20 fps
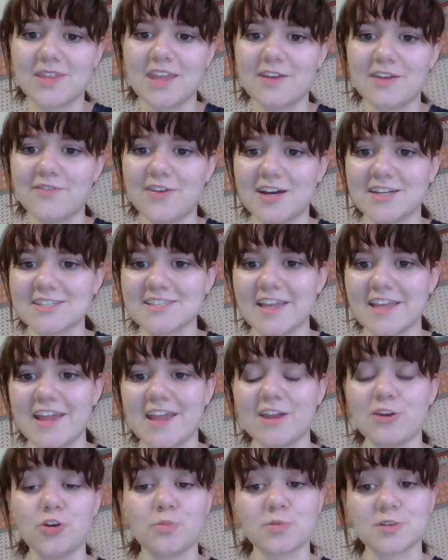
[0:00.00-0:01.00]
us
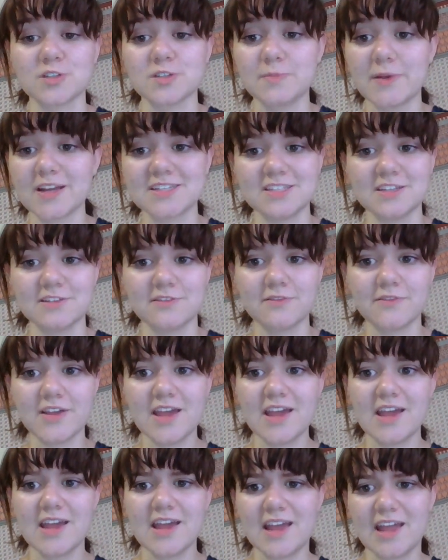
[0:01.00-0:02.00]
a new perspective
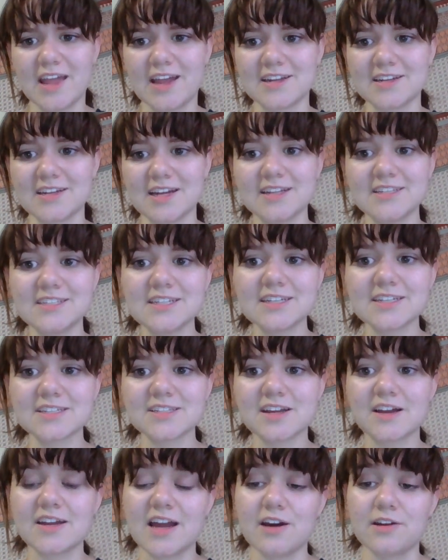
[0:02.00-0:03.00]
and ideas
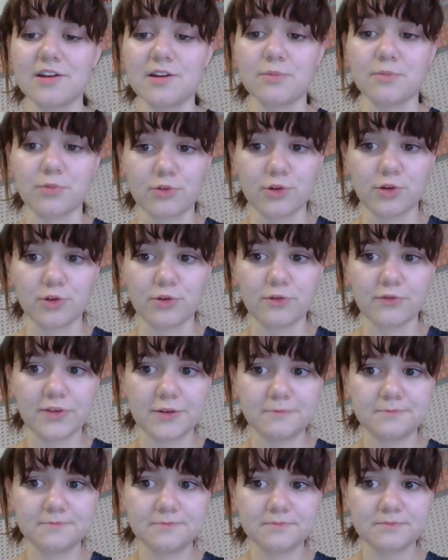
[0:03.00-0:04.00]
on how to improve.
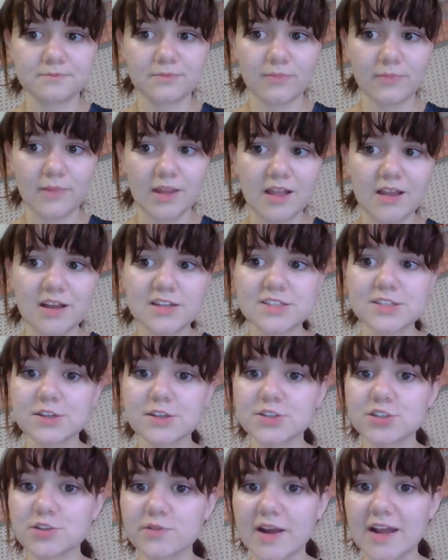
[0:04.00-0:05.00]
So
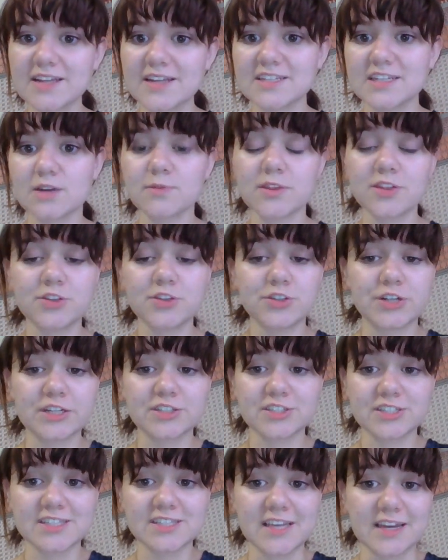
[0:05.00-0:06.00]
she'll write down what the
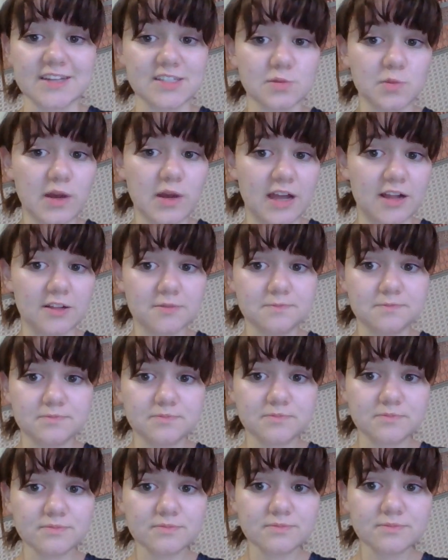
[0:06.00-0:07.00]
director said as well.
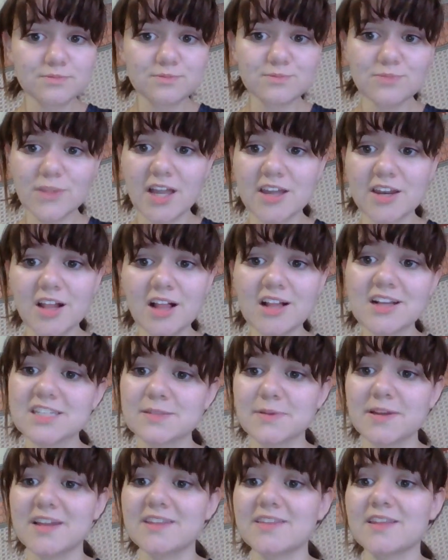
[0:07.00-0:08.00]
And I'll
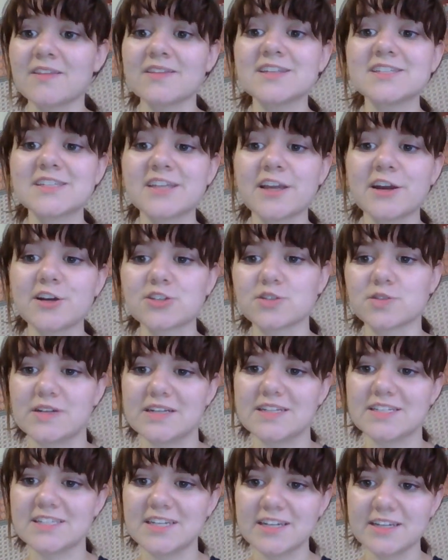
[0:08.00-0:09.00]
explain that these
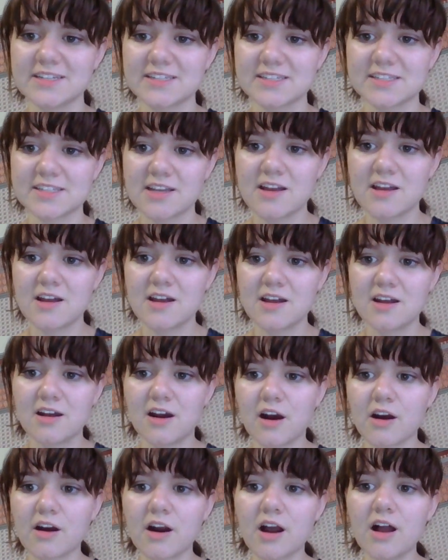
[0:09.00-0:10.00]
characteristics
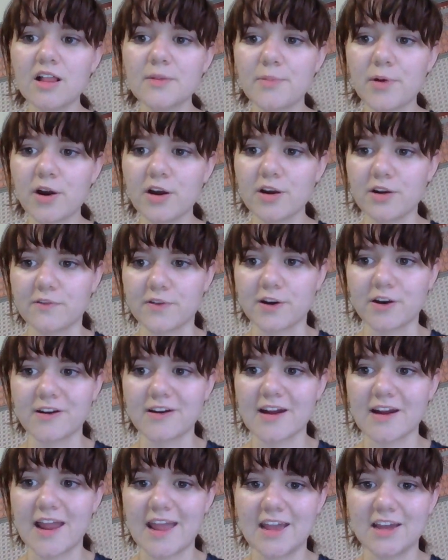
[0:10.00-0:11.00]
are all a part of
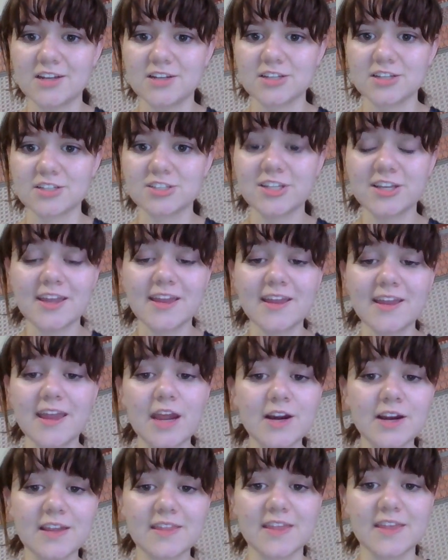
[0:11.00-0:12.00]
her, and she can
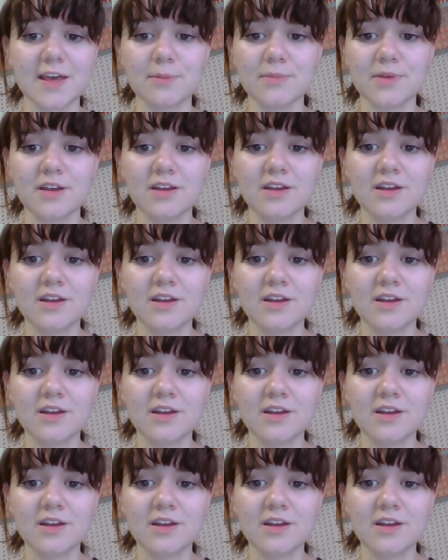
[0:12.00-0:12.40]
carry them